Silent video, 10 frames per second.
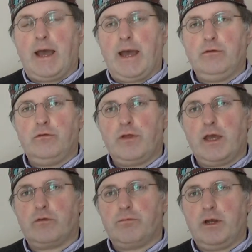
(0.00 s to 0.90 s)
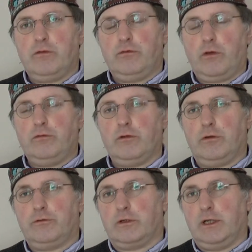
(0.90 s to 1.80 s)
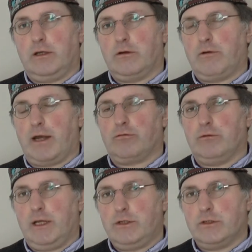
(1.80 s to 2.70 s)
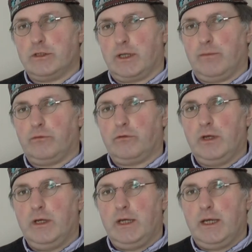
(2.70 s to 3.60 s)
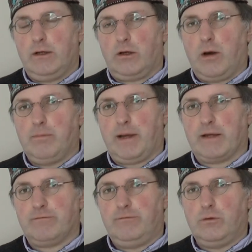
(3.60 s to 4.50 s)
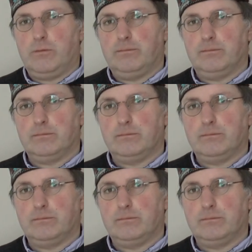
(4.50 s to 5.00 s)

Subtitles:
and they express sociologically correct relationships in a compact form.